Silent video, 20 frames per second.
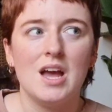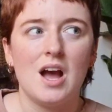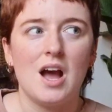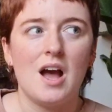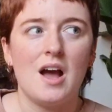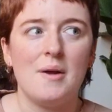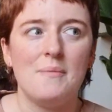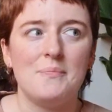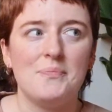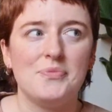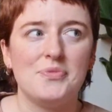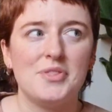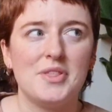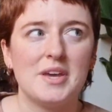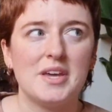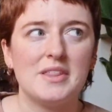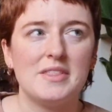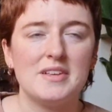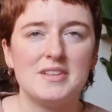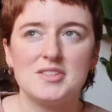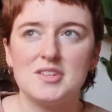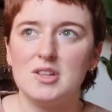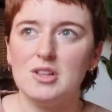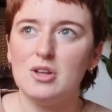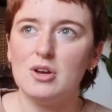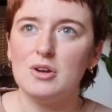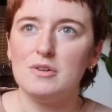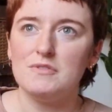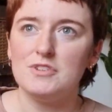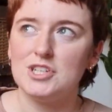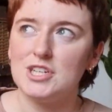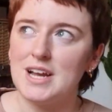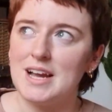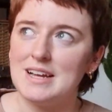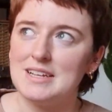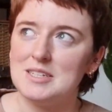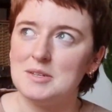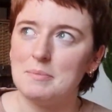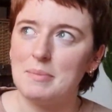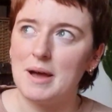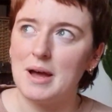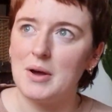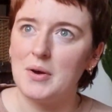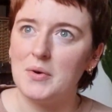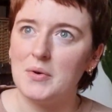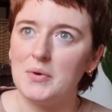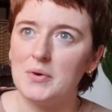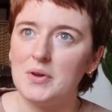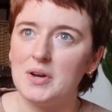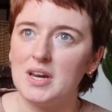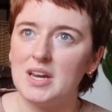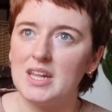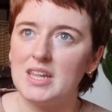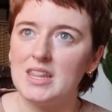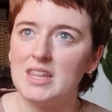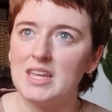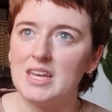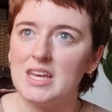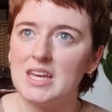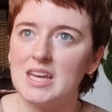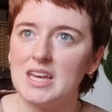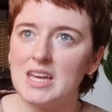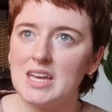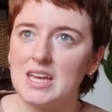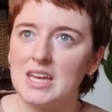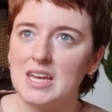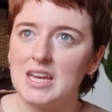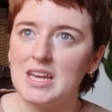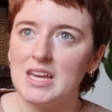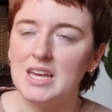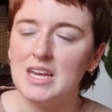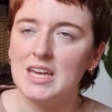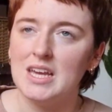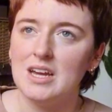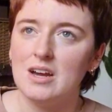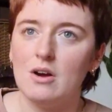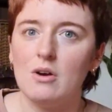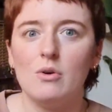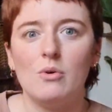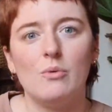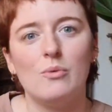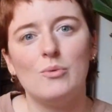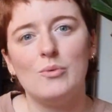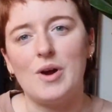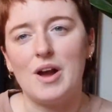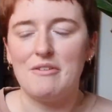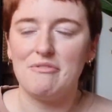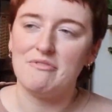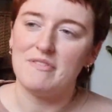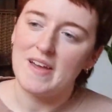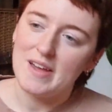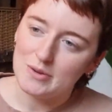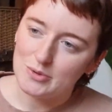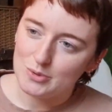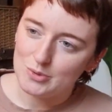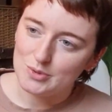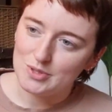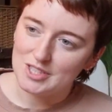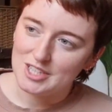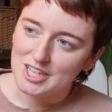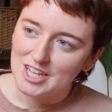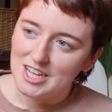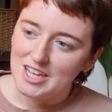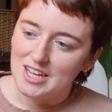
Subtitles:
there's a lot of chat about the, oh, I failed,